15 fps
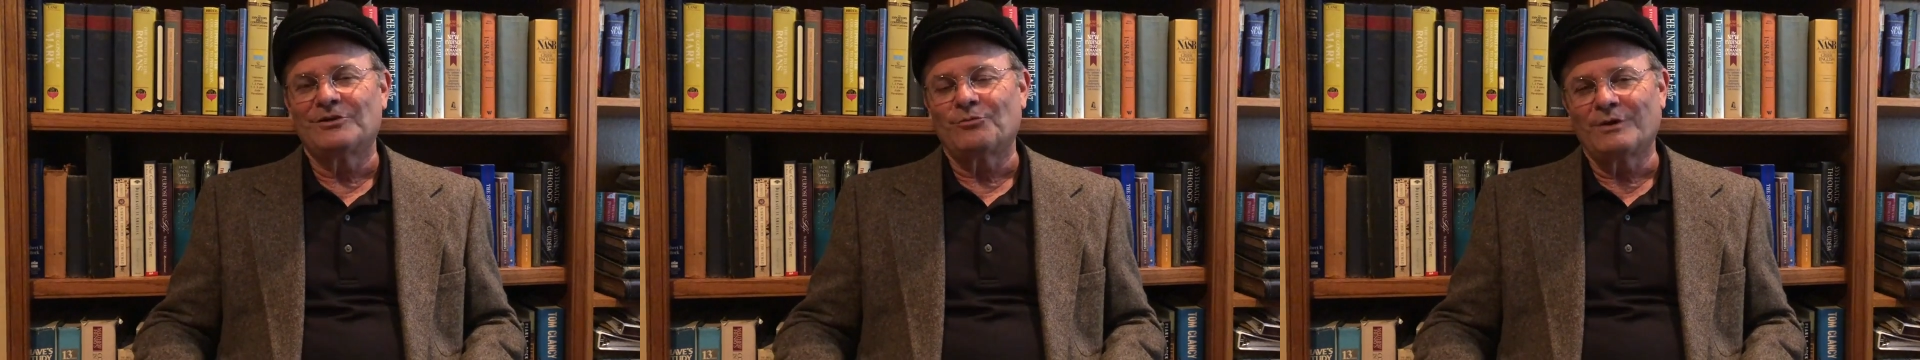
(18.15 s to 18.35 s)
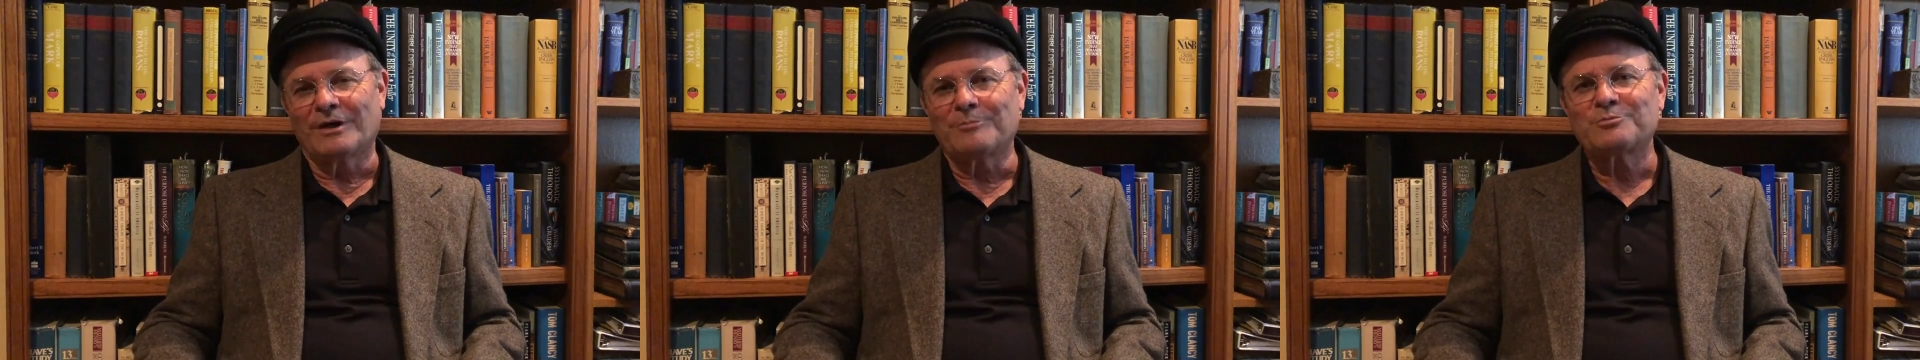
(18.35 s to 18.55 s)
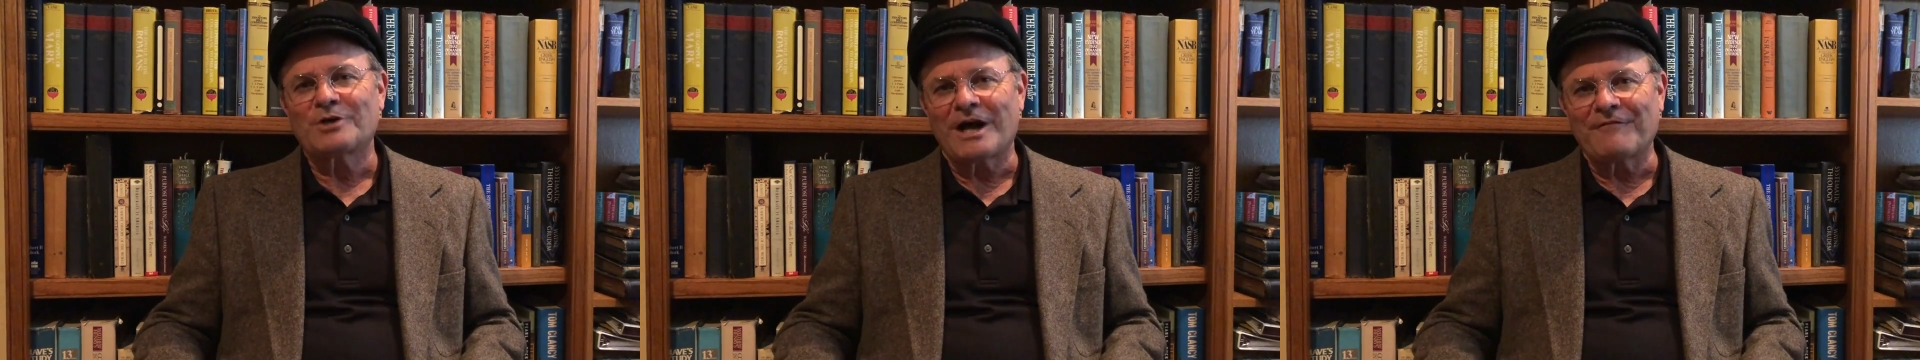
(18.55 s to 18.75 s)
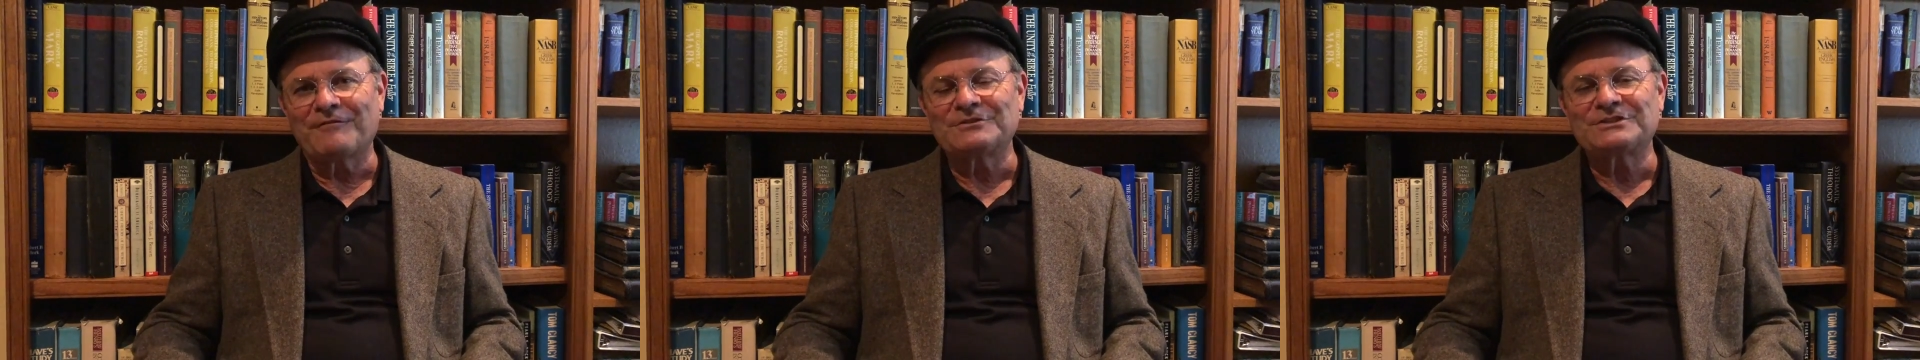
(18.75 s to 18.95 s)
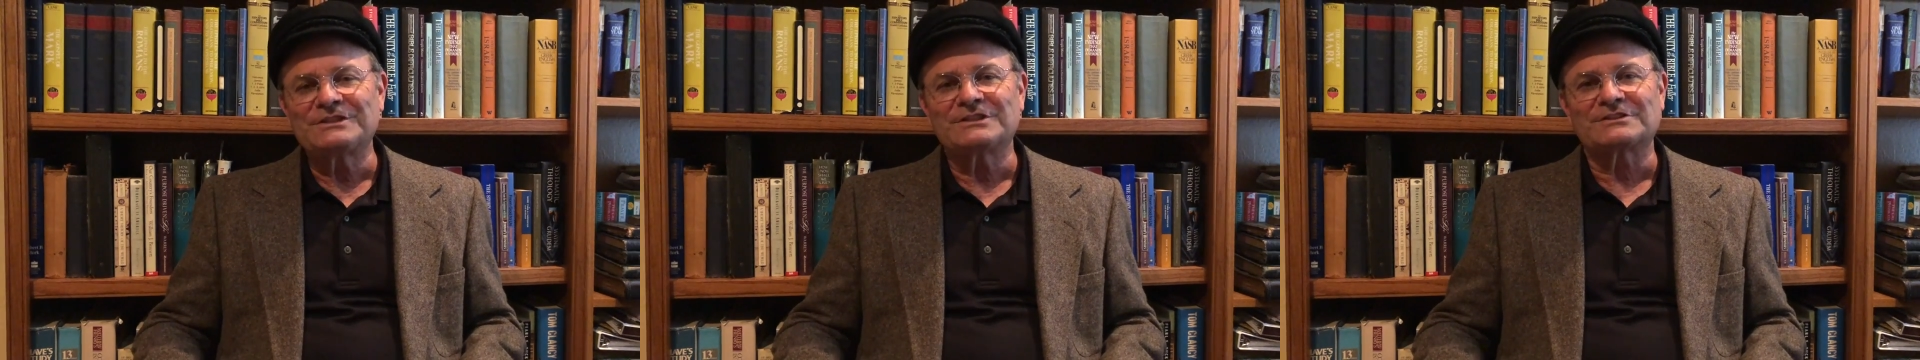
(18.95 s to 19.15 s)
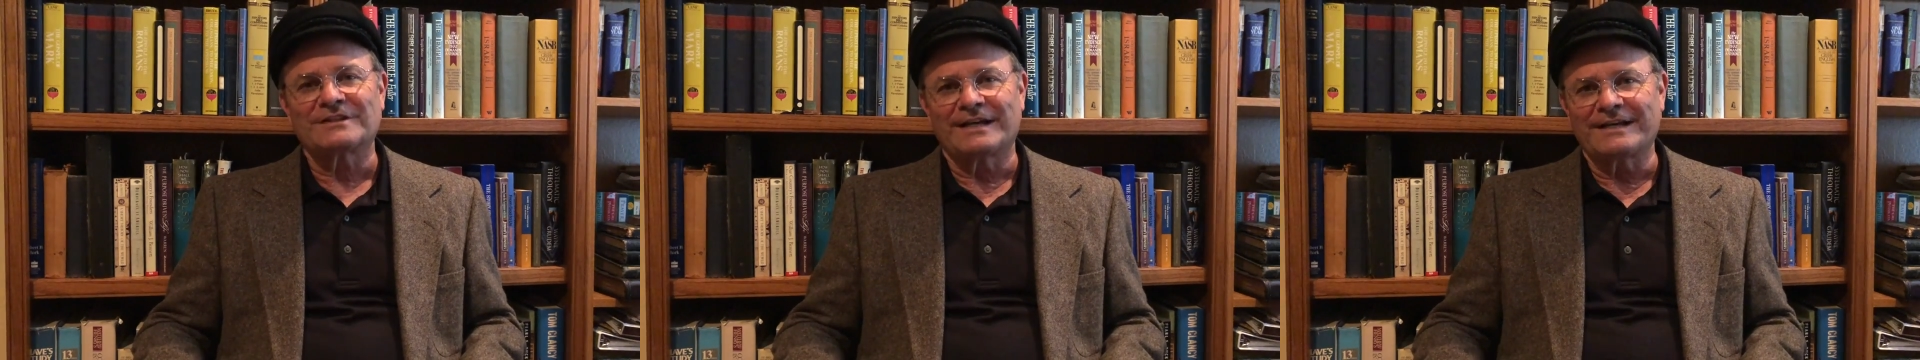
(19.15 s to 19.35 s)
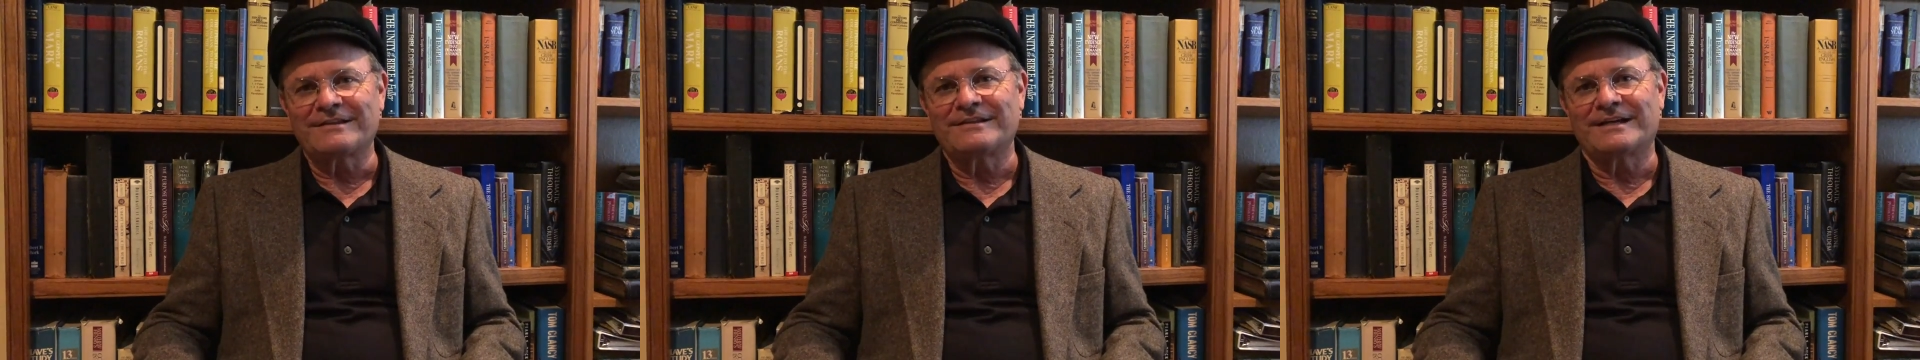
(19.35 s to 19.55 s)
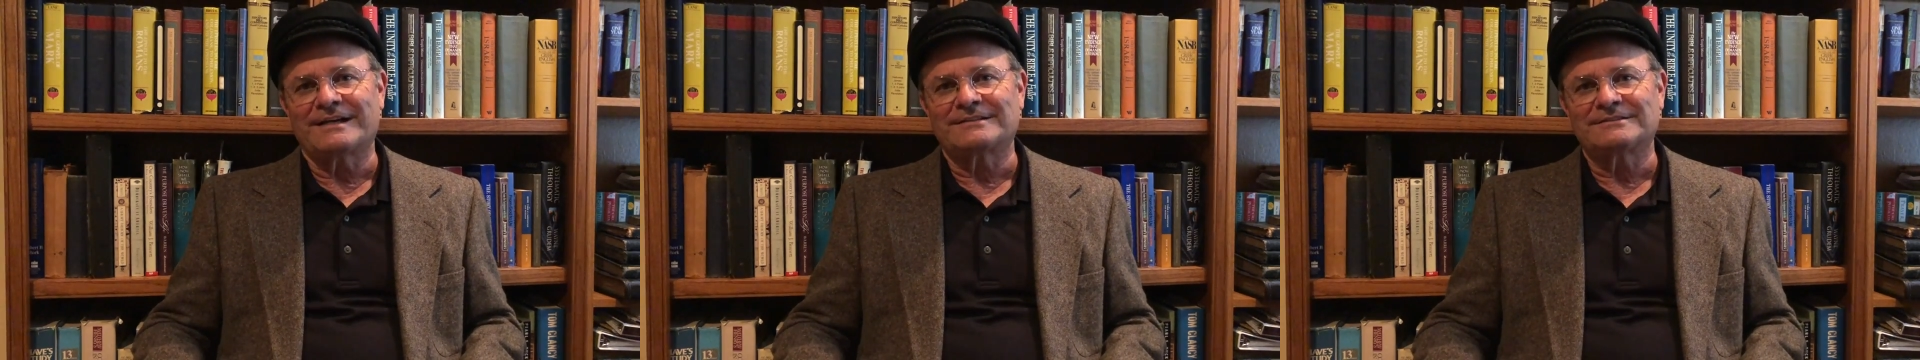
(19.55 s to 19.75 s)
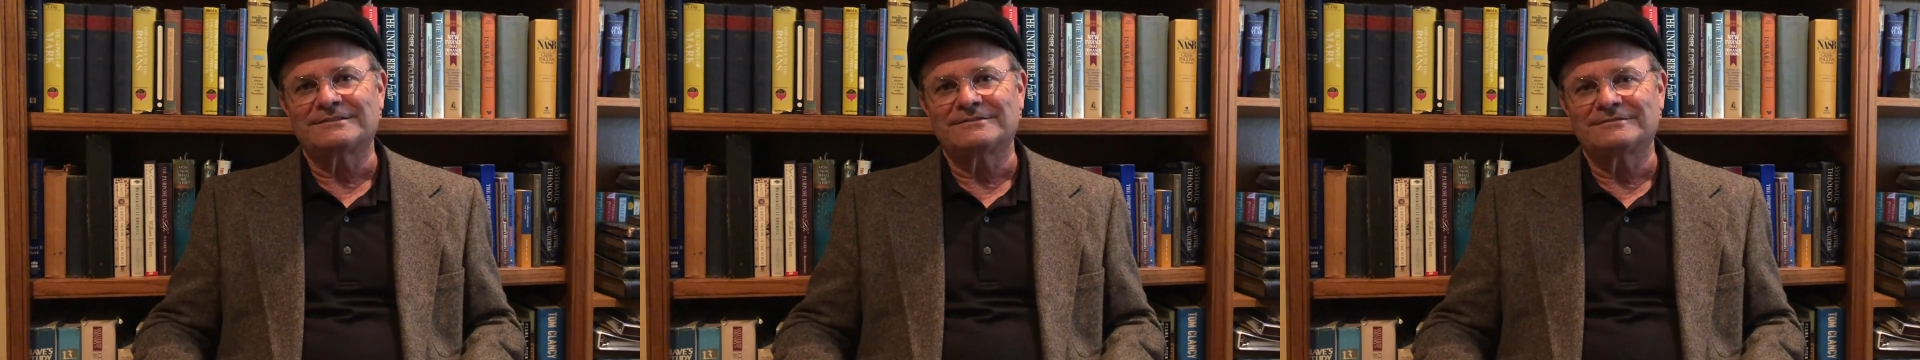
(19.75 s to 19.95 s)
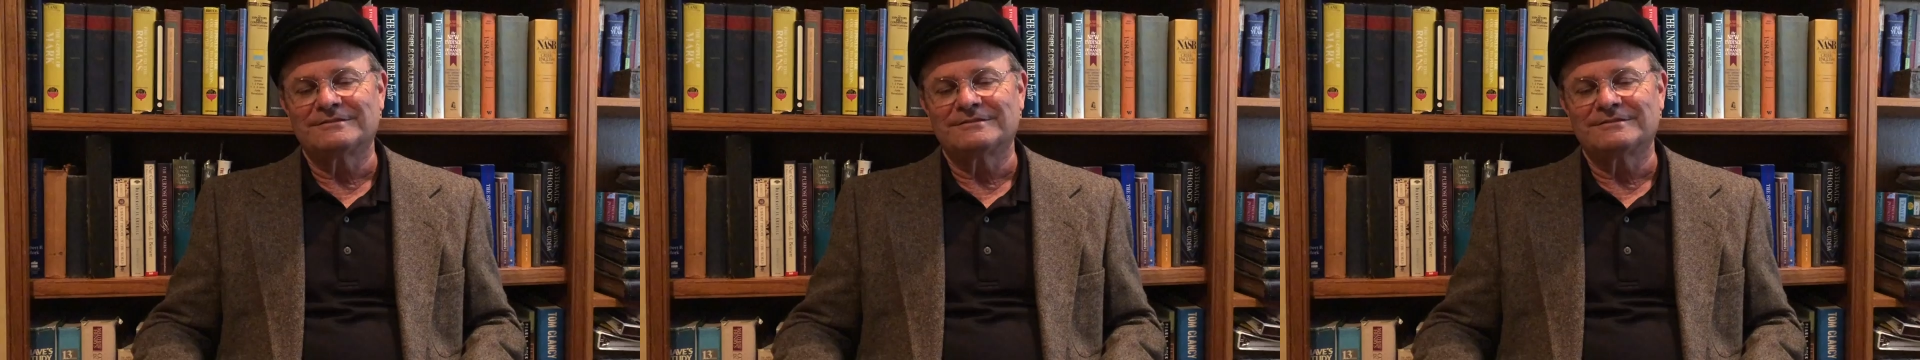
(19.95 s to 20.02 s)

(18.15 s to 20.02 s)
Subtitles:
Well, prophecy is like that.